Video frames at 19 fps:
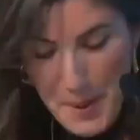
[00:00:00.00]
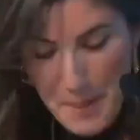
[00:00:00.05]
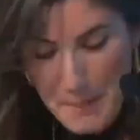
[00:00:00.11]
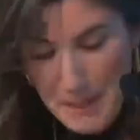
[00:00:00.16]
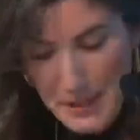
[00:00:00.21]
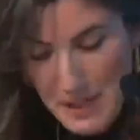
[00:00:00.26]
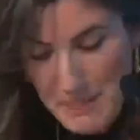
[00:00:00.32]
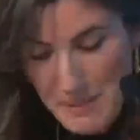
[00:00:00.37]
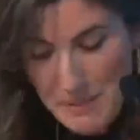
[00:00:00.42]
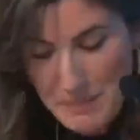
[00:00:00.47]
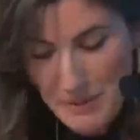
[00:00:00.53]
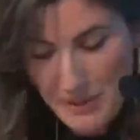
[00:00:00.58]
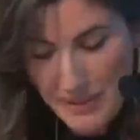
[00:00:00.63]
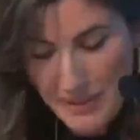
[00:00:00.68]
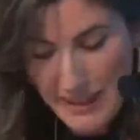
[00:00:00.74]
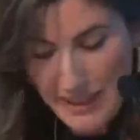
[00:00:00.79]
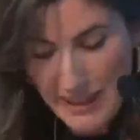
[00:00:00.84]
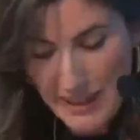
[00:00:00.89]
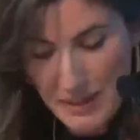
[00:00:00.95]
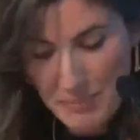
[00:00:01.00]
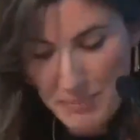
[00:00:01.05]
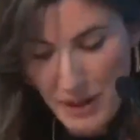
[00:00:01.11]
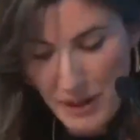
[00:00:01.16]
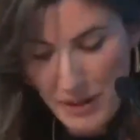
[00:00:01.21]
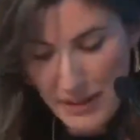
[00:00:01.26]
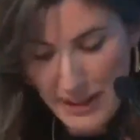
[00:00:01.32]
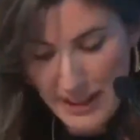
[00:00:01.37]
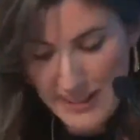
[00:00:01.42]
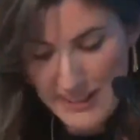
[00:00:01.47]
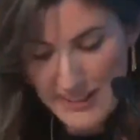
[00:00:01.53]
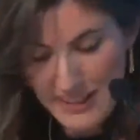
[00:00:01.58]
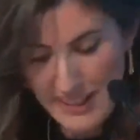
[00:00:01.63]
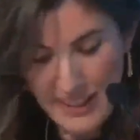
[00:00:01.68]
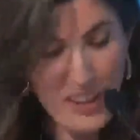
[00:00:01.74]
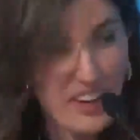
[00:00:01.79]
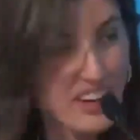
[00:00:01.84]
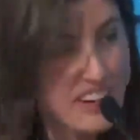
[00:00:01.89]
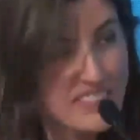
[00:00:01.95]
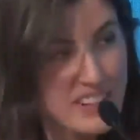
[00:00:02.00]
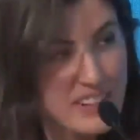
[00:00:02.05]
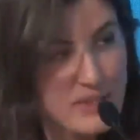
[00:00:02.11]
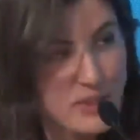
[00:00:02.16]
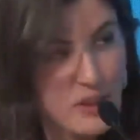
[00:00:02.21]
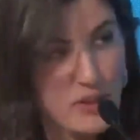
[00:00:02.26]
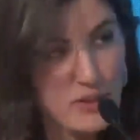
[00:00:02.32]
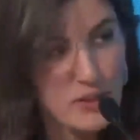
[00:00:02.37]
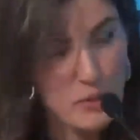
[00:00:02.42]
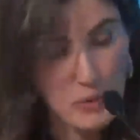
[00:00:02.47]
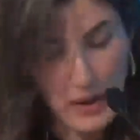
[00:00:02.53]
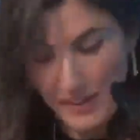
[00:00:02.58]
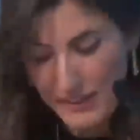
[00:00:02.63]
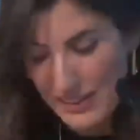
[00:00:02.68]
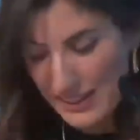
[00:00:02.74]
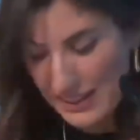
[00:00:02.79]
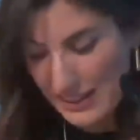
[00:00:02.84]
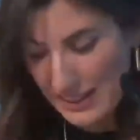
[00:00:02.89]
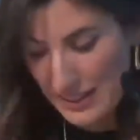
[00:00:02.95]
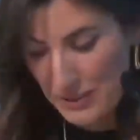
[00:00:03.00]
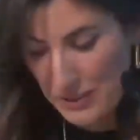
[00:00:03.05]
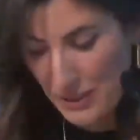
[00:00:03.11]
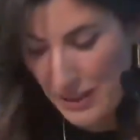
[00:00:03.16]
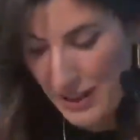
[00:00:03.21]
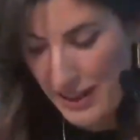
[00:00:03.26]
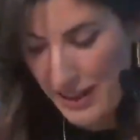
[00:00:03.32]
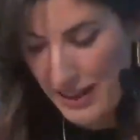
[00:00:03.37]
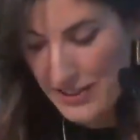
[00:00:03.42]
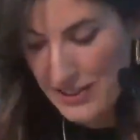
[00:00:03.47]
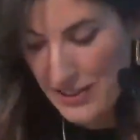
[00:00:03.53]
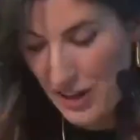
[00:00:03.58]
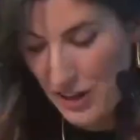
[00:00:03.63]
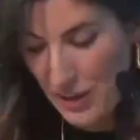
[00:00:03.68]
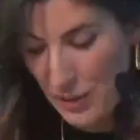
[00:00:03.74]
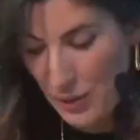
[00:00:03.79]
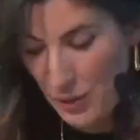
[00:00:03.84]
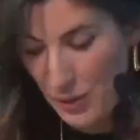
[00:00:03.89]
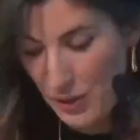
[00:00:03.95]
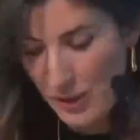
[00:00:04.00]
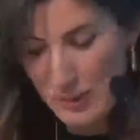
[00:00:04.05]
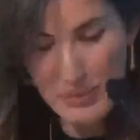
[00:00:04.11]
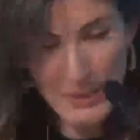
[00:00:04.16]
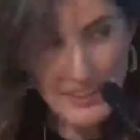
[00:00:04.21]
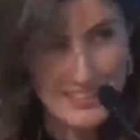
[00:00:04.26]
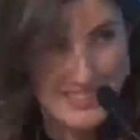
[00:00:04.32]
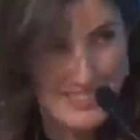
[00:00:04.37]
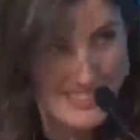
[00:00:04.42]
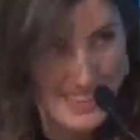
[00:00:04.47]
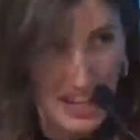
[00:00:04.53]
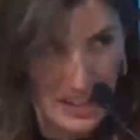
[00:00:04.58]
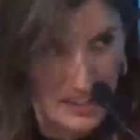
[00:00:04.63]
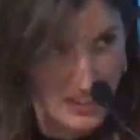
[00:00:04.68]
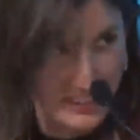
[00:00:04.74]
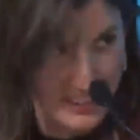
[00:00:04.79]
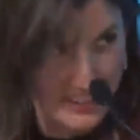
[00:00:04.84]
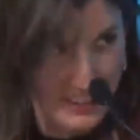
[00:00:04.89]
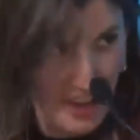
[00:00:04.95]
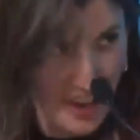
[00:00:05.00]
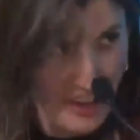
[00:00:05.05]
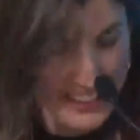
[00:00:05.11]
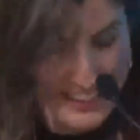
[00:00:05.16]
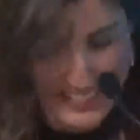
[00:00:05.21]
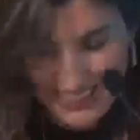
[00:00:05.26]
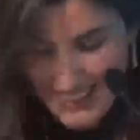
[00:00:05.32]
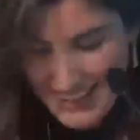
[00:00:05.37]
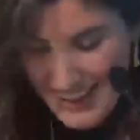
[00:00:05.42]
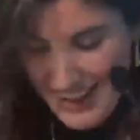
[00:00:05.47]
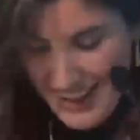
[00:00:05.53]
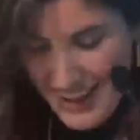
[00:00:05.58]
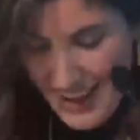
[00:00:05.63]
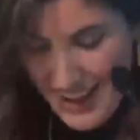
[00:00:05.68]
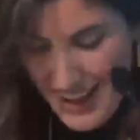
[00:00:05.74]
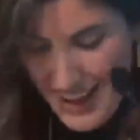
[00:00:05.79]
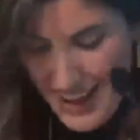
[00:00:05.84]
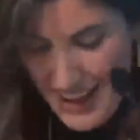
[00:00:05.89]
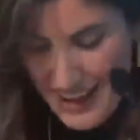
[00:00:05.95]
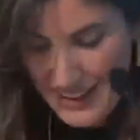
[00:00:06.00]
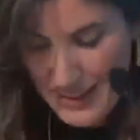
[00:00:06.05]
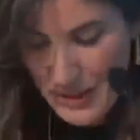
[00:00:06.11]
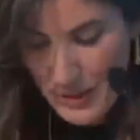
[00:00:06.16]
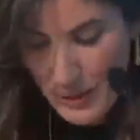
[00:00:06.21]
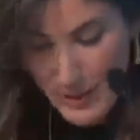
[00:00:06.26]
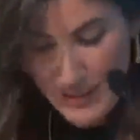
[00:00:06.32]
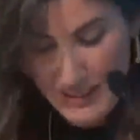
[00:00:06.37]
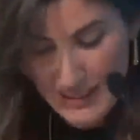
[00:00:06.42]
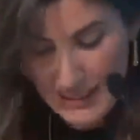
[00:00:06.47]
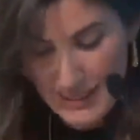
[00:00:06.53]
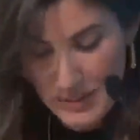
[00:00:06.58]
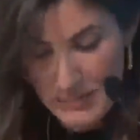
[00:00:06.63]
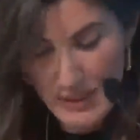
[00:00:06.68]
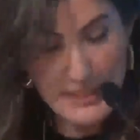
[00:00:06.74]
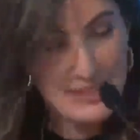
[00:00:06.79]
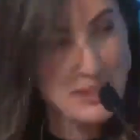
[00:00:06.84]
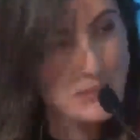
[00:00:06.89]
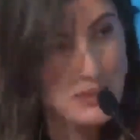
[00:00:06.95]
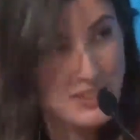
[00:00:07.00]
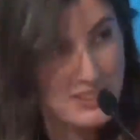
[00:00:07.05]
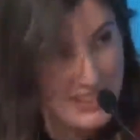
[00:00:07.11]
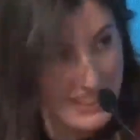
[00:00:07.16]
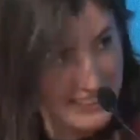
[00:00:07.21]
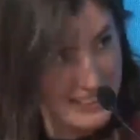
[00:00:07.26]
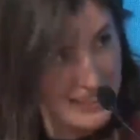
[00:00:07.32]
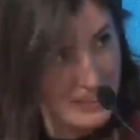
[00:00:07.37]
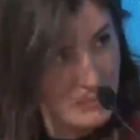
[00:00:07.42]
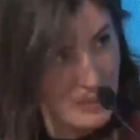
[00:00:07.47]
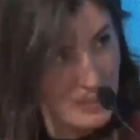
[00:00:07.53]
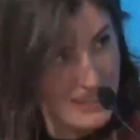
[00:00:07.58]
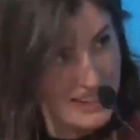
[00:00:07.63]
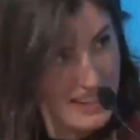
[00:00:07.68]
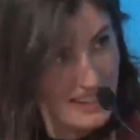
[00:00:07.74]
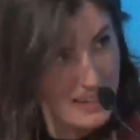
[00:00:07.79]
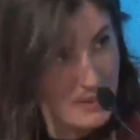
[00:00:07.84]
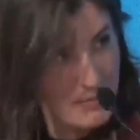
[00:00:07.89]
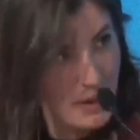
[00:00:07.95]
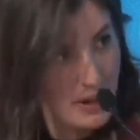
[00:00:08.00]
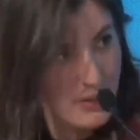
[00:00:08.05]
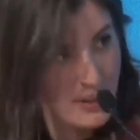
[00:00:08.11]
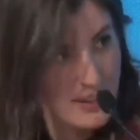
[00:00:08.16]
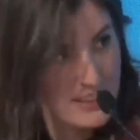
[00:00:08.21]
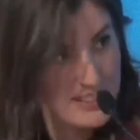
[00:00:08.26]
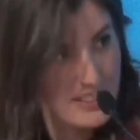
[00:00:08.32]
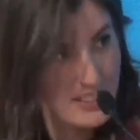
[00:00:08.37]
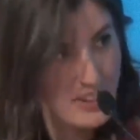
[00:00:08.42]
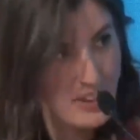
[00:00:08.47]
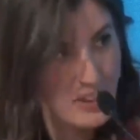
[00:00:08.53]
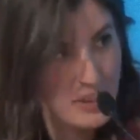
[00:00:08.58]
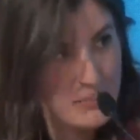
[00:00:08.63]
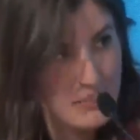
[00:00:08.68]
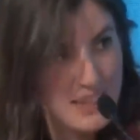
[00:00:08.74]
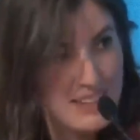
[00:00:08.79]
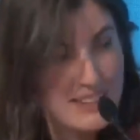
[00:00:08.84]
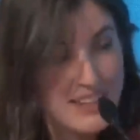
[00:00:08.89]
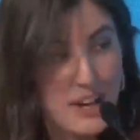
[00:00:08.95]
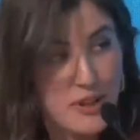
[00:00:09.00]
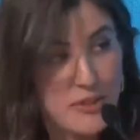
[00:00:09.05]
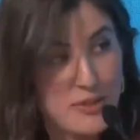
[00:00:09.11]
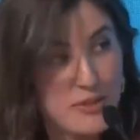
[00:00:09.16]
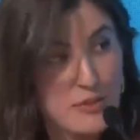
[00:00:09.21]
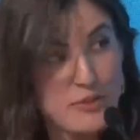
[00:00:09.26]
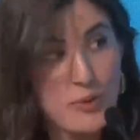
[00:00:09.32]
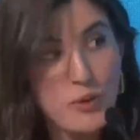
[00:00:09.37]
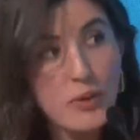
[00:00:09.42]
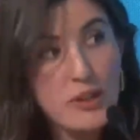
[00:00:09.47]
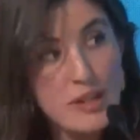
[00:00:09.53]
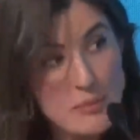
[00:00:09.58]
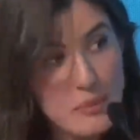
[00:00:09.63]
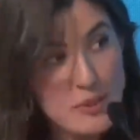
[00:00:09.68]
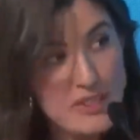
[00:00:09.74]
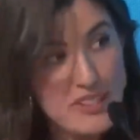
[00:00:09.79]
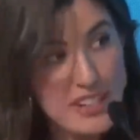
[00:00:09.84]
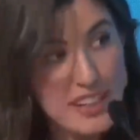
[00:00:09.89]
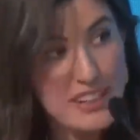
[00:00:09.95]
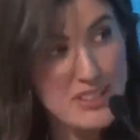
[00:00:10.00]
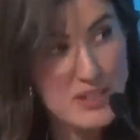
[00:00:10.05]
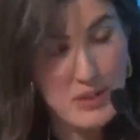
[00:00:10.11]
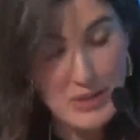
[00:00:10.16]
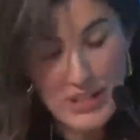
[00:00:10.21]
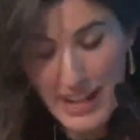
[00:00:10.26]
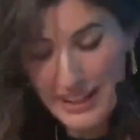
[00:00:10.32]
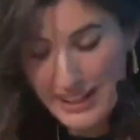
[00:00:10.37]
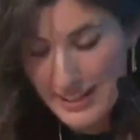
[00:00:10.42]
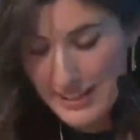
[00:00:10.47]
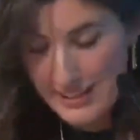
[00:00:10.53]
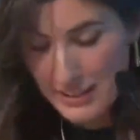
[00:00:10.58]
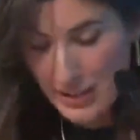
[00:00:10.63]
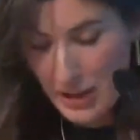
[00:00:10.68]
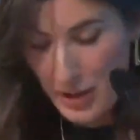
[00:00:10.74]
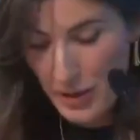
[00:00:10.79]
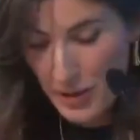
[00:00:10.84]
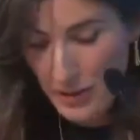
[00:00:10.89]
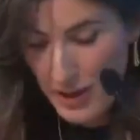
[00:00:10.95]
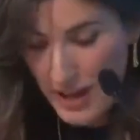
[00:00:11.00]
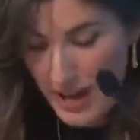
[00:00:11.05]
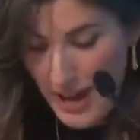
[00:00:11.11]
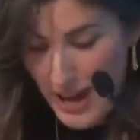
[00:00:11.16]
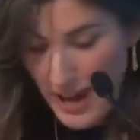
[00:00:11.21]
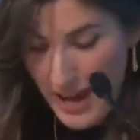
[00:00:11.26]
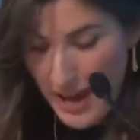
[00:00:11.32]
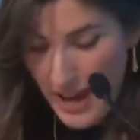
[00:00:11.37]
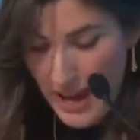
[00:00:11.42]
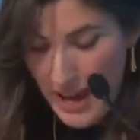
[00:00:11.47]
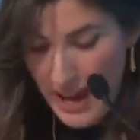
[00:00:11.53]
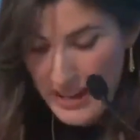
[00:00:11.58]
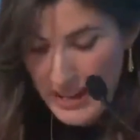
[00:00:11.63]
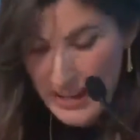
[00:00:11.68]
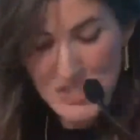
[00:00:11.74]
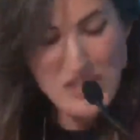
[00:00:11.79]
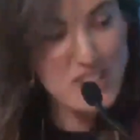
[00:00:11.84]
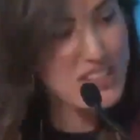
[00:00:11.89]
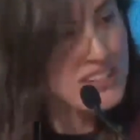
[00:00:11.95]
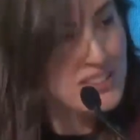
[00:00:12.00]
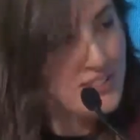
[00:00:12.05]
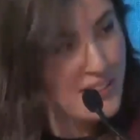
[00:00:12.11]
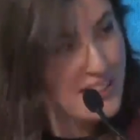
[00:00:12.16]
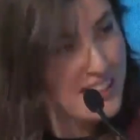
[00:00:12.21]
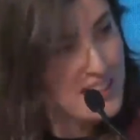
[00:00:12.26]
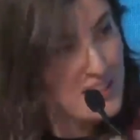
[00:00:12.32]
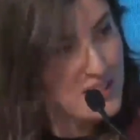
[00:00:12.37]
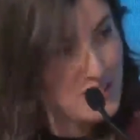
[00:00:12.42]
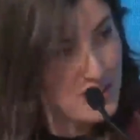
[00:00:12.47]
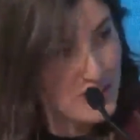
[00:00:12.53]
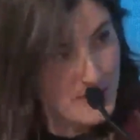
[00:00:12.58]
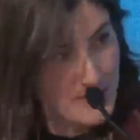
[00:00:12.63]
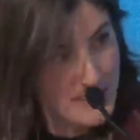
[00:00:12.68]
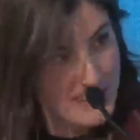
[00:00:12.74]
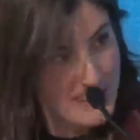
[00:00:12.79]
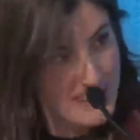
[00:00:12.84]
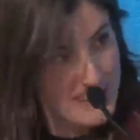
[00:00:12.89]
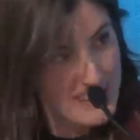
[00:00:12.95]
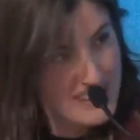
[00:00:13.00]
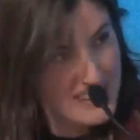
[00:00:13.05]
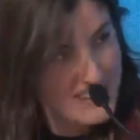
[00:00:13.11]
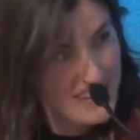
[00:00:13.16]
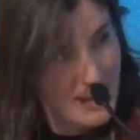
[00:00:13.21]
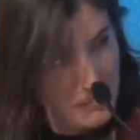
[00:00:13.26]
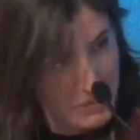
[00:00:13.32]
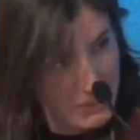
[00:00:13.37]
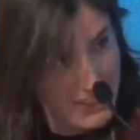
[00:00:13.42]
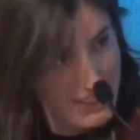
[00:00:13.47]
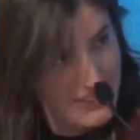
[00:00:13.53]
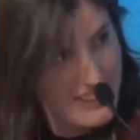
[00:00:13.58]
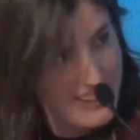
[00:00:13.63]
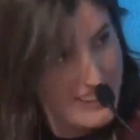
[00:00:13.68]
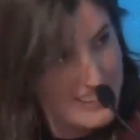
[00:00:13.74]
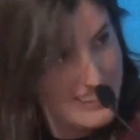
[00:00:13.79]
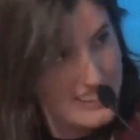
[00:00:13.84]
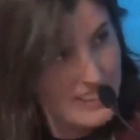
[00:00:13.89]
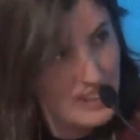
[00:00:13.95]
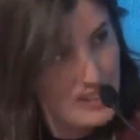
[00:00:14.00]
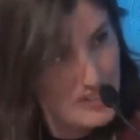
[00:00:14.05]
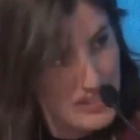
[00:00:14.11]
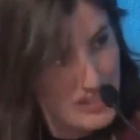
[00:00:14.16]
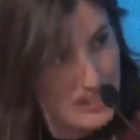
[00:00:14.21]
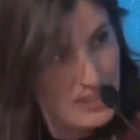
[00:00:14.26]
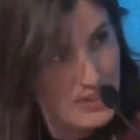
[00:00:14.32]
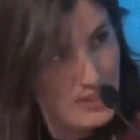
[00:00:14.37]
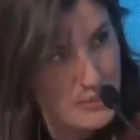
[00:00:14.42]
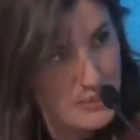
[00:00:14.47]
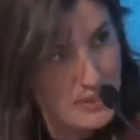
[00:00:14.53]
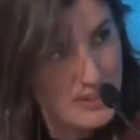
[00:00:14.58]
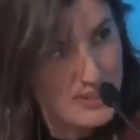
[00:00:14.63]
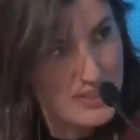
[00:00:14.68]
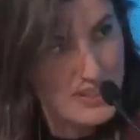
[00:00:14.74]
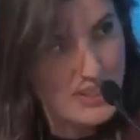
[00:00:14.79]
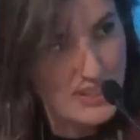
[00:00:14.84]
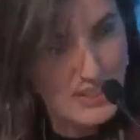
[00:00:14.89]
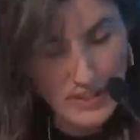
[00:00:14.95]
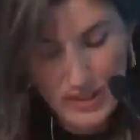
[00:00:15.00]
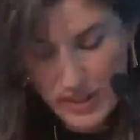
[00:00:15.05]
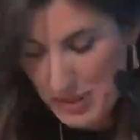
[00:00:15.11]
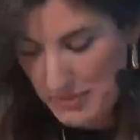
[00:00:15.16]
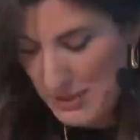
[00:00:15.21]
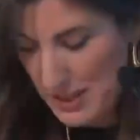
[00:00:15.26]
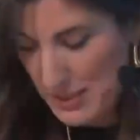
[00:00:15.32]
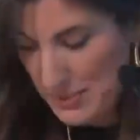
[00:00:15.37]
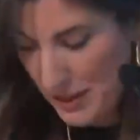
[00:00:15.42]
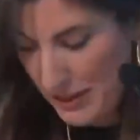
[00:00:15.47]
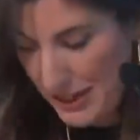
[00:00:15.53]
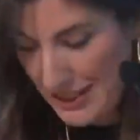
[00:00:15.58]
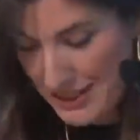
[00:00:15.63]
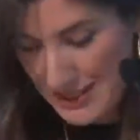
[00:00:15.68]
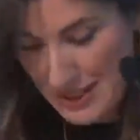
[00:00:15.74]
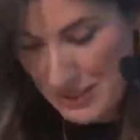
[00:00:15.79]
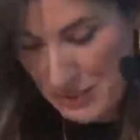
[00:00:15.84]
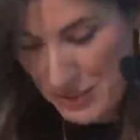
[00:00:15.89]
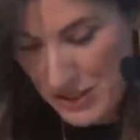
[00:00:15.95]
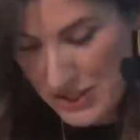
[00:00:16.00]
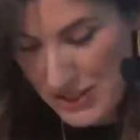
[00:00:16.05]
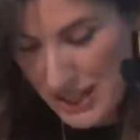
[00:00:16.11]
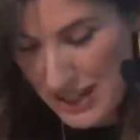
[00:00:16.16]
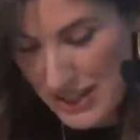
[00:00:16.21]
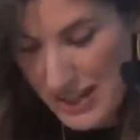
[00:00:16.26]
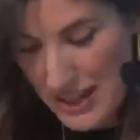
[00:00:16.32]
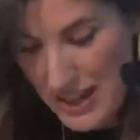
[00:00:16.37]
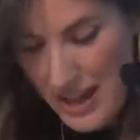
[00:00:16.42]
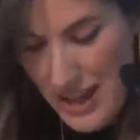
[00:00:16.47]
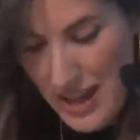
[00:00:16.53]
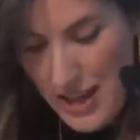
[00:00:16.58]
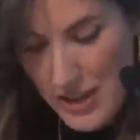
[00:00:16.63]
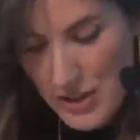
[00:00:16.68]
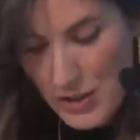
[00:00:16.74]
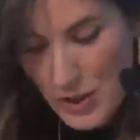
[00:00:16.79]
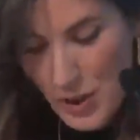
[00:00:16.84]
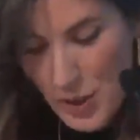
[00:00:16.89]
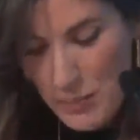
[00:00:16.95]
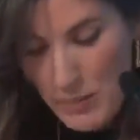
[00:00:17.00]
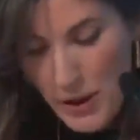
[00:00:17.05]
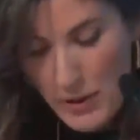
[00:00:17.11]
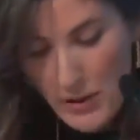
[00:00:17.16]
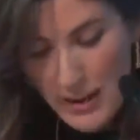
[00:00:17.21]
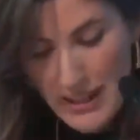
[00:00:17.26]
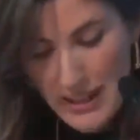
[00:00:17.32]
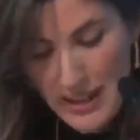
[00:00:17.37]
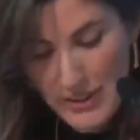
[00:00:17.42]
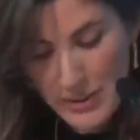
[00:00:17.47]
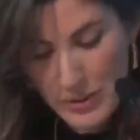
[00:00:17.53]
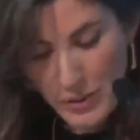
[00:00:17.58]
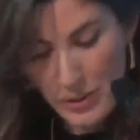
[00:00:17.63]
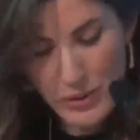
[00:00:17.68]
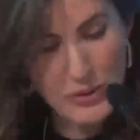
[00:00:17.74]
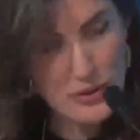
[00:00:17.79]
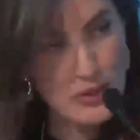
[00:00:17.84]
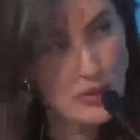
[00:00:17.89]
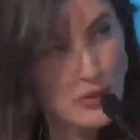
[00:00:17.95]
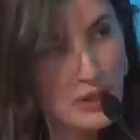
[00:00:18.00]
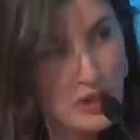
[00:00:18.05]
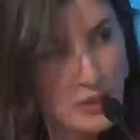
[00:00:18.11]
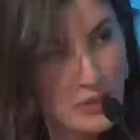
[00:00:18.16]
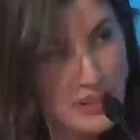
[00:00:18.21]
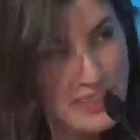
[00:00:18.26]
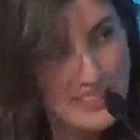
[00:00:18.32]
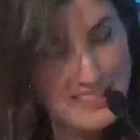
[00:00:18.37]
Many people think Bahrain's economy is overwhelmingly reliant on oil, but it's actually not. The oil sector makes up just 16% of Bahrain's economy, down from 40% 2 decades ago. And actually, it's financial services, I believe, that is the largest contributor to your economy at about 18%. So Bahrain has goals to increase.